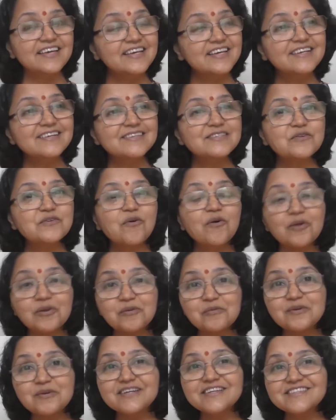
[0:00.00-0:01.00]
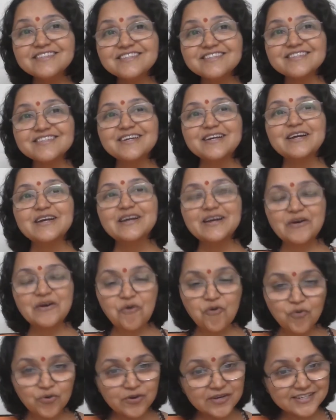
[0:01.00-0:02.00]
He is always
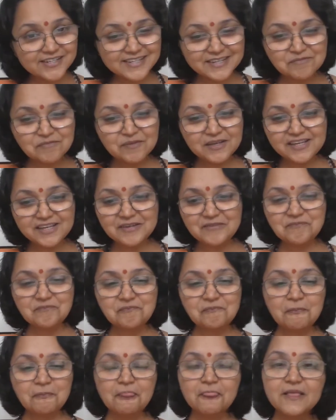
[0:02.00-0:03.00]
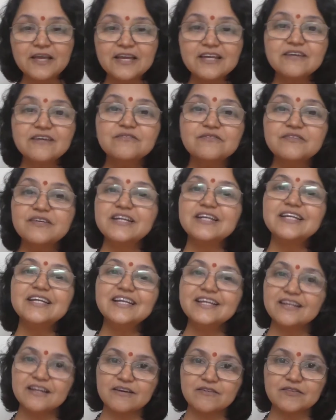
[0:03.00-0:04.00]
holding me in a very
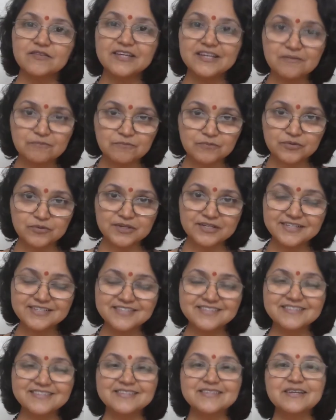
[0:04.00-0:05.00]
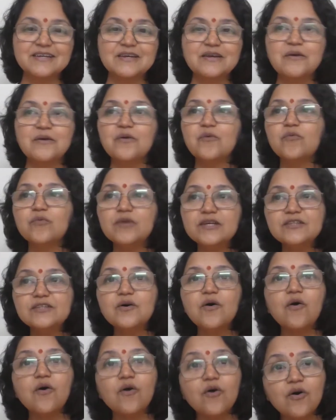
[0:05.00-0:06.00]
loving embrace with
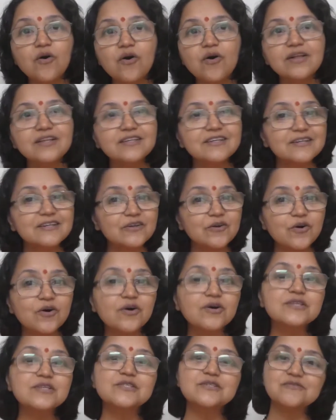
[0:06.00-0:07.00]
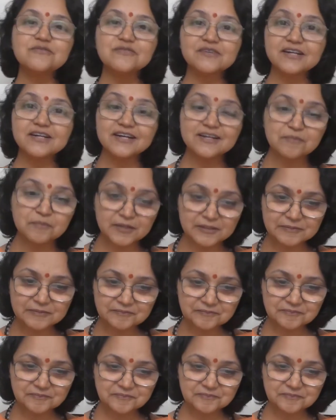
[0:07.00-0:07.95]
all the laws of karma.